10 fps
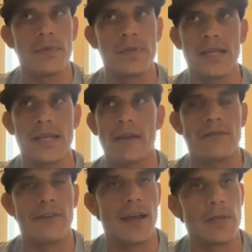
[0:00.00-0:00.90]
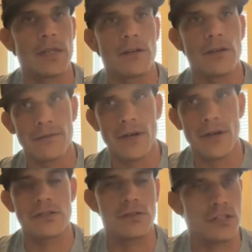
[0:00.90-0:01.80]
weapons at hand family the
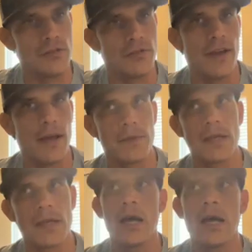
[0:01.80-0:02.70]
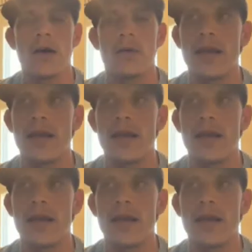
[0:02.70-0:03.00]
Narvaez jiu-jitsu family